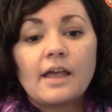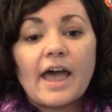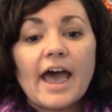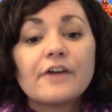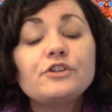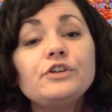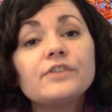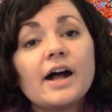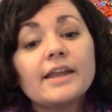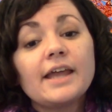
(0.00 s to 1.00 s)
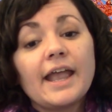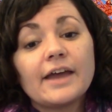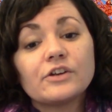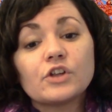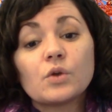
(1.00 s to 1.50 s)
After you've gotten a
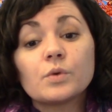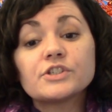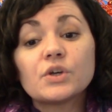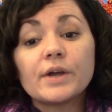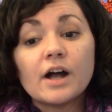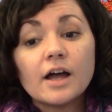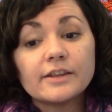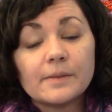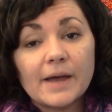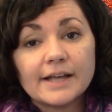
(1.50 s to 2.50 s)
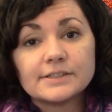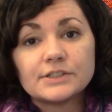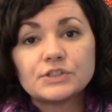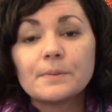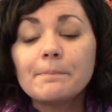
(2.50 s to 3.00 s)
handle on what's going on in the
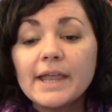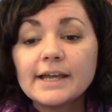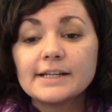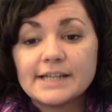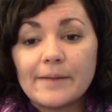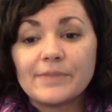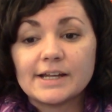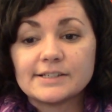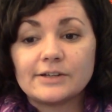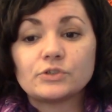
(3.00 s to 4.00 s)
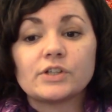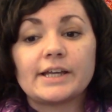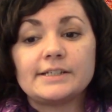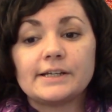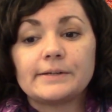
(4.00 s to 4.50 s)
passage, make an attempt at a central
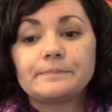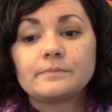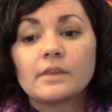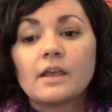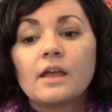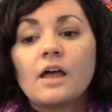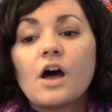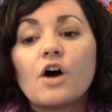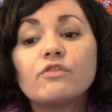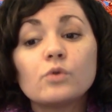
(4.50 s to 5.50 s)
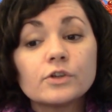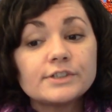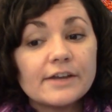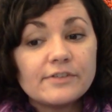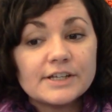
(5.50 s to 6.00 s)
idea. A fuller
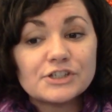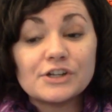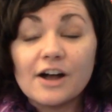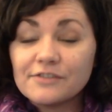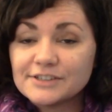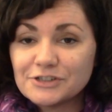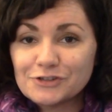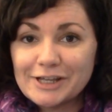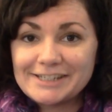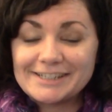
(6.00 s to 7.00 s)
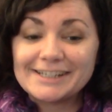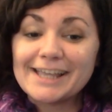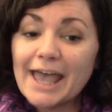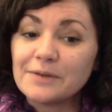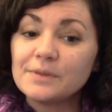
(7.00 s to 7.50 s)
definition of a central idea
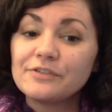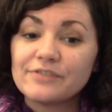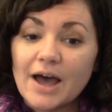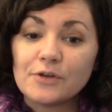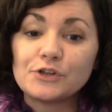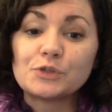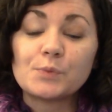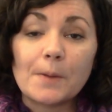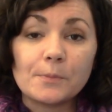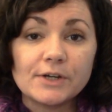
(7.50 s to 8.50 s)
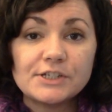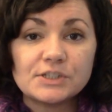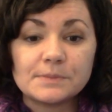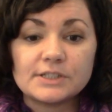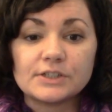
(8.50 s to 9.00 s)
can be found in your preparation
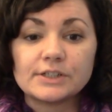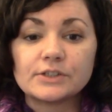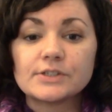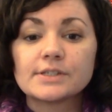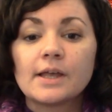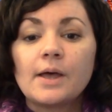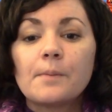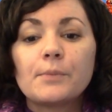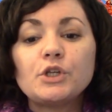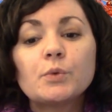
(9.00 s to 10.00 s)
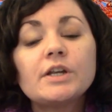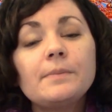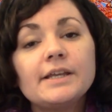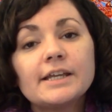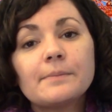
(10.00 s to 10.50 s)
materials, but you want to
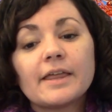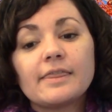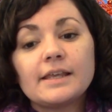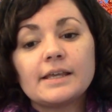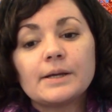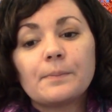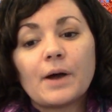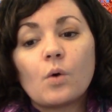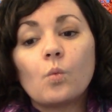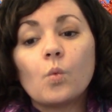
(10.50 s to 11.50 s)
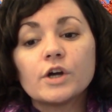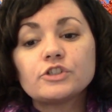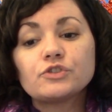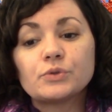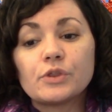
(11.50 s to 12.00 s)
begin by thinking about what
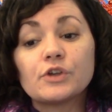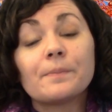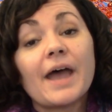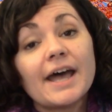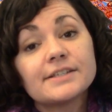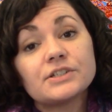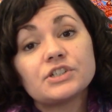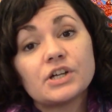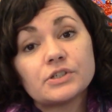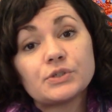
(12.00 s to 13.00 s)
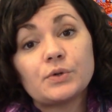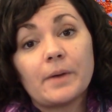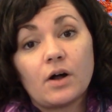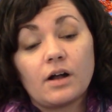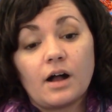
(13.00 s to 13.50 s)
truth your passage tells you
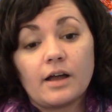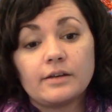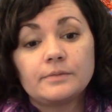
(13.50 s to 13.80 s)
about God.